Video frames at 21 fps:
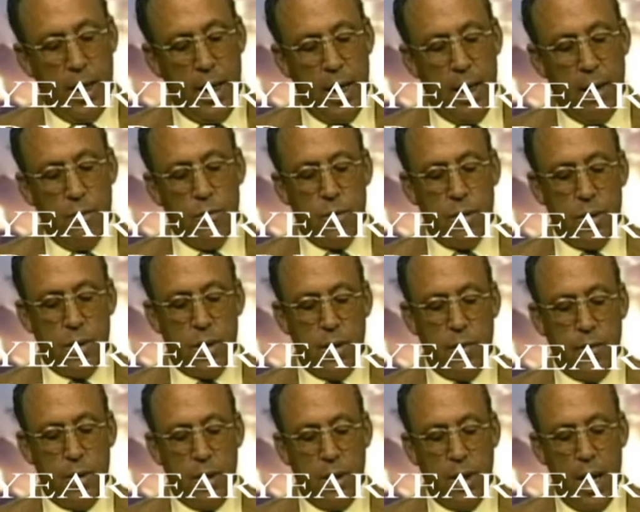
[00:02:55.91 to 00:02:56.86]
in
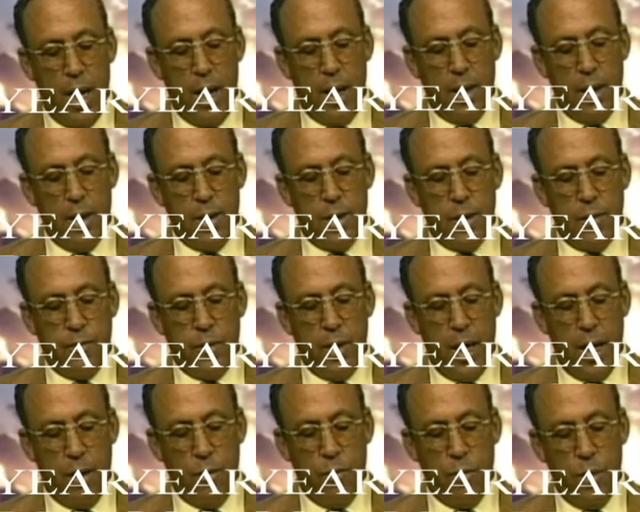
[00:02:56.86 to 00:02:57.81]
ignorance of the
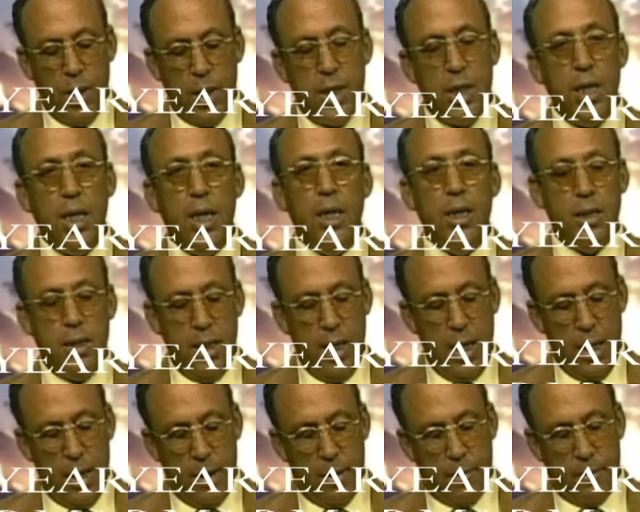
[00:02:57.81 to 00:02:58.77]
knowledge of that which he
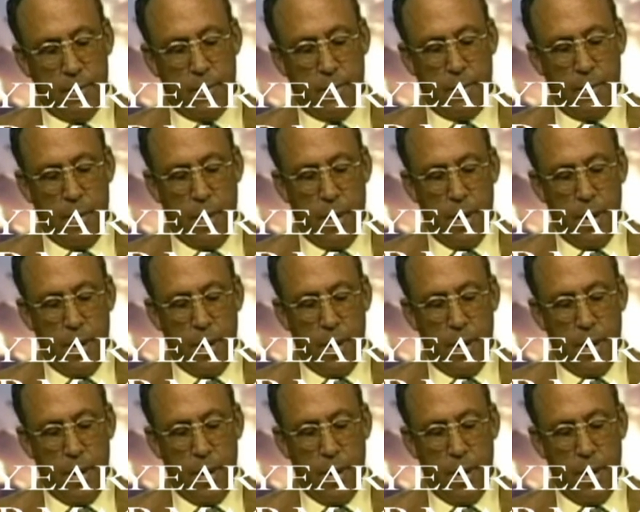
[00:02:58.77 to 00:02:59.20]
is in.